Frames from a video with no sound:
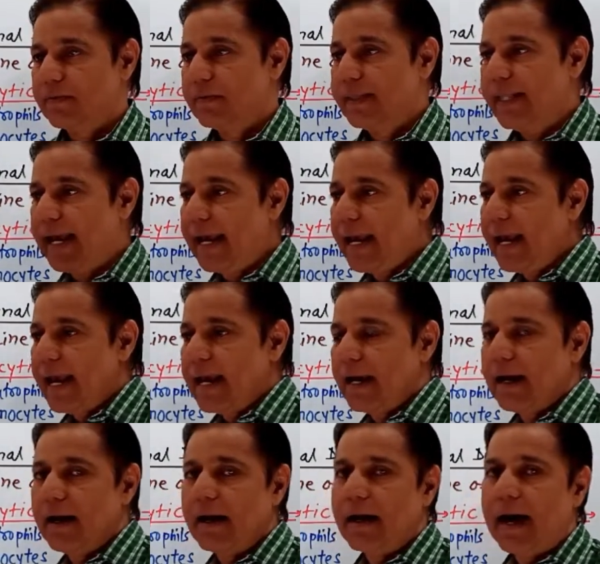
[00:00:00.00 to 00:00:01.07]
They
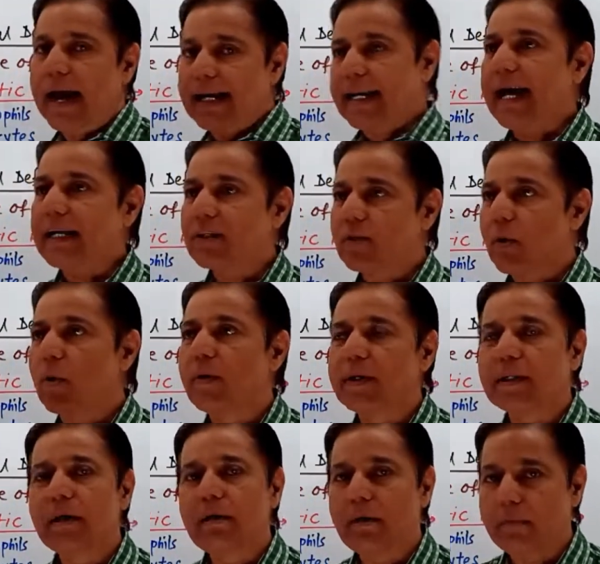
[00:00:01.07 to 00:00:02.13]
attacks over
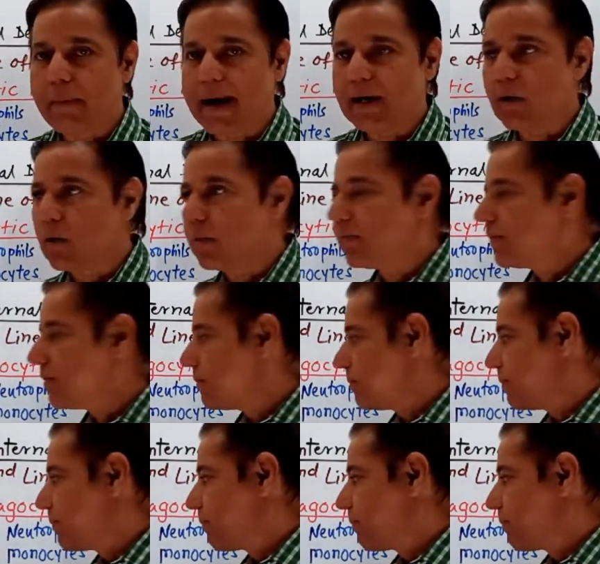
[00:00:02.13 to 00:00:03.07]
the microbes,